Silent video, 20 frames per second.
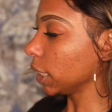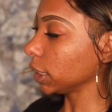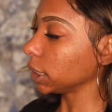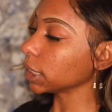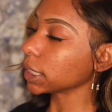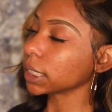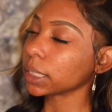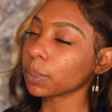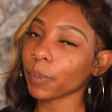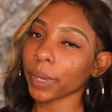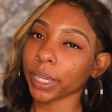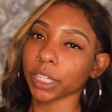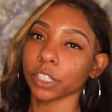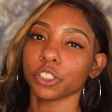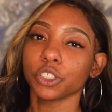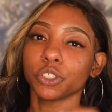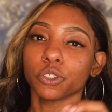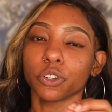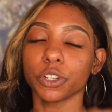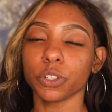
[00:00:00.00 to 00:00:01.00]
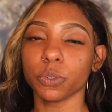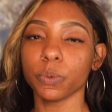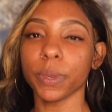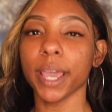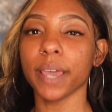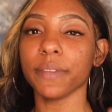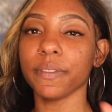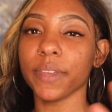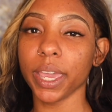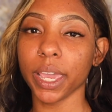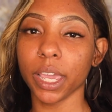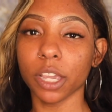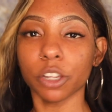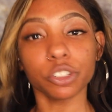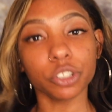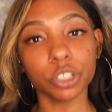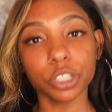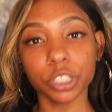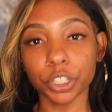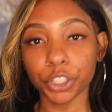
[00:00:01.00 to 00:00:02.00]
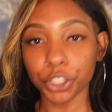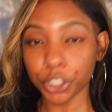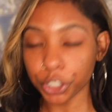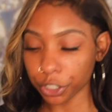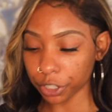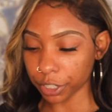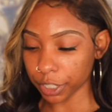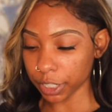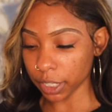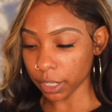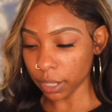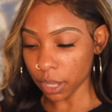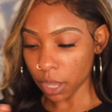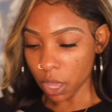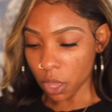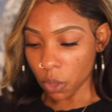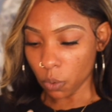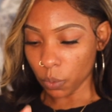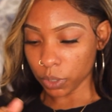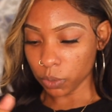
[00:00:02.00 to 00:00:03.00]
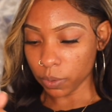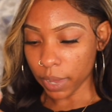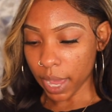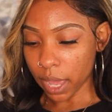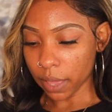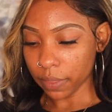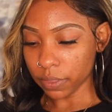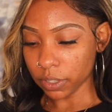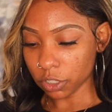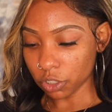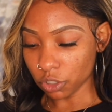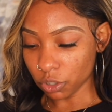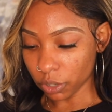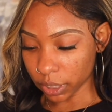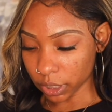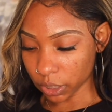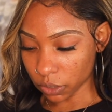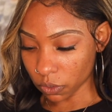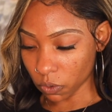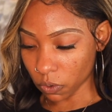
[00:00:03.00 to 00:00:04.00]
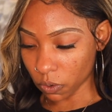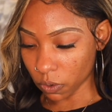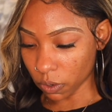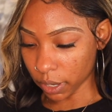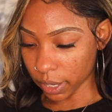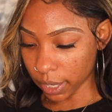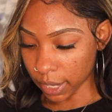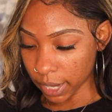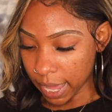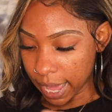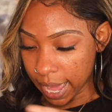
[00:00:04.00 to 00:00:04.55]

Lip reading: just to make sure you have that extra security when you have this dress on.